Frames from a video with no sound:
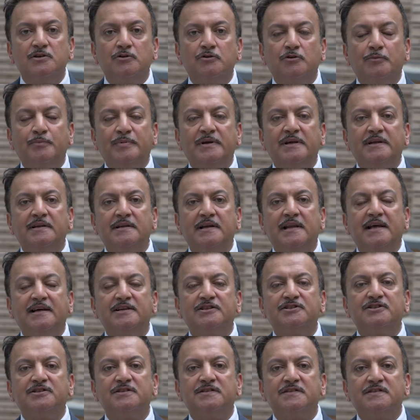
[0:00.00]
European
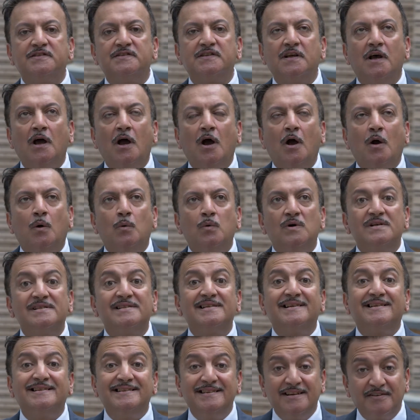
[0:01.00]
elections were
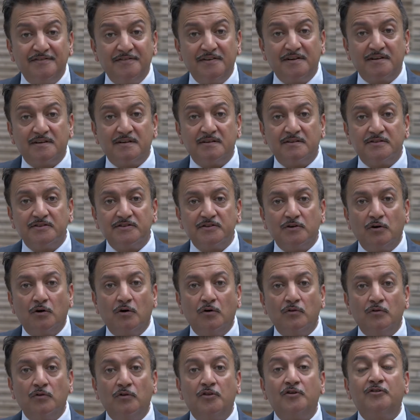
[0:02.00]
significant
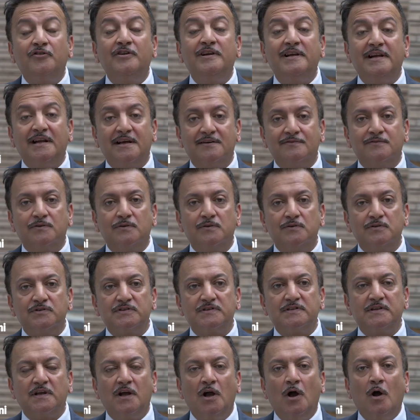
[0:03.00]
on three
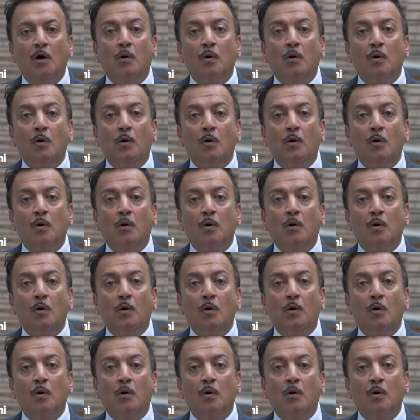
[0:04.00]
levels.